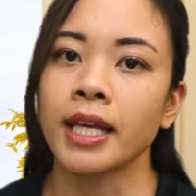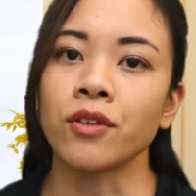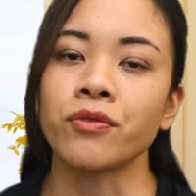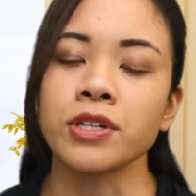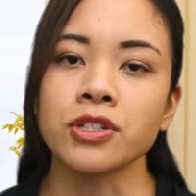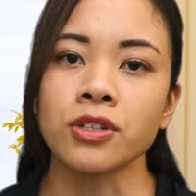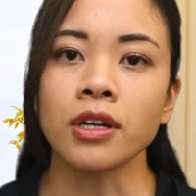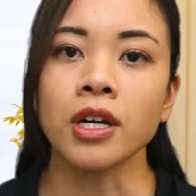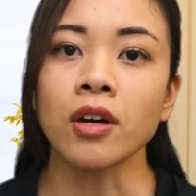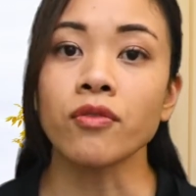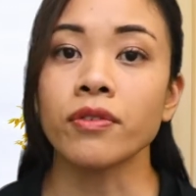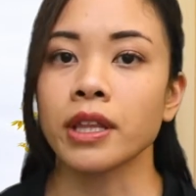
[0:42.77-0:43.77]
We start
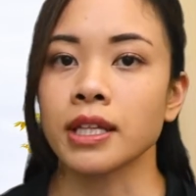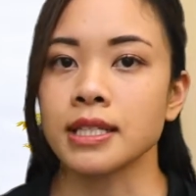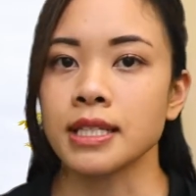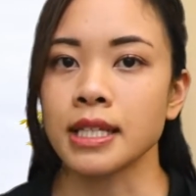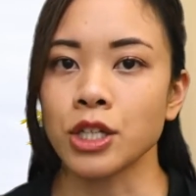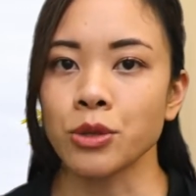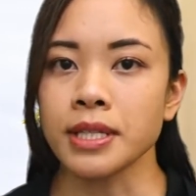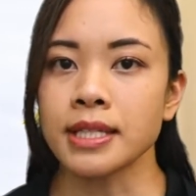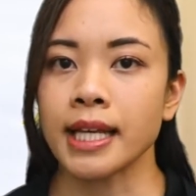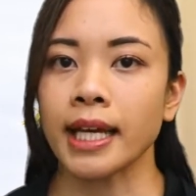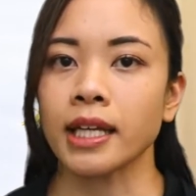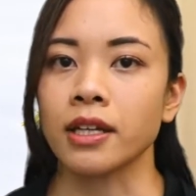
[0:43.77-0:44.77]
off with continuous
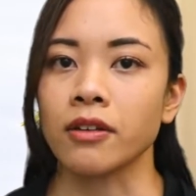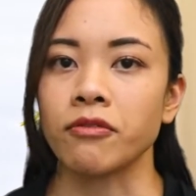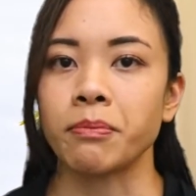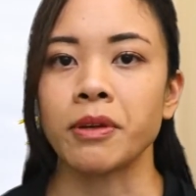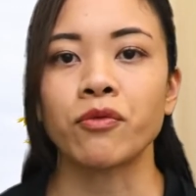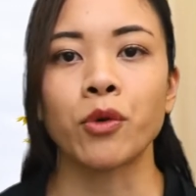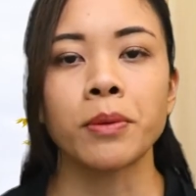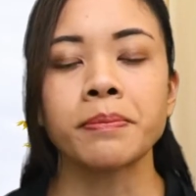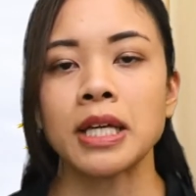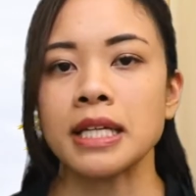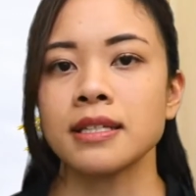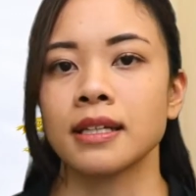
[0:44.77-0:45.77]
negative before
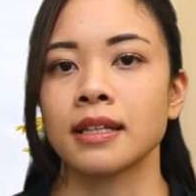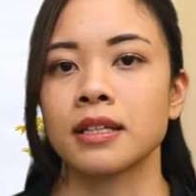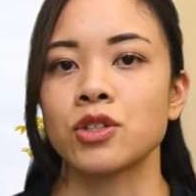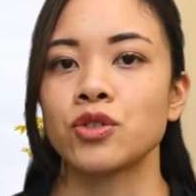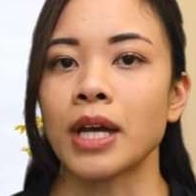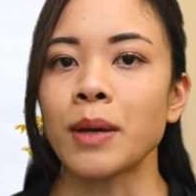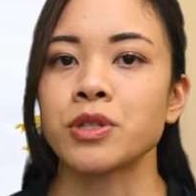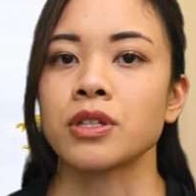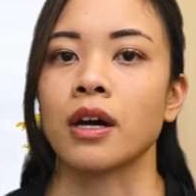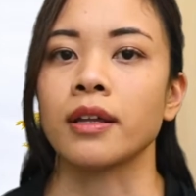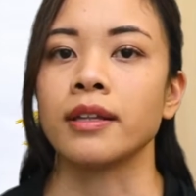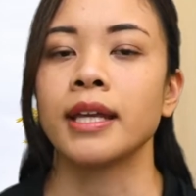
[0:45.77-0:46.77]
placing the straps
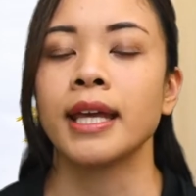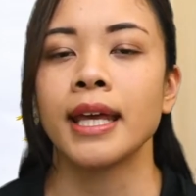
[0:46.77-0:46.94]
on.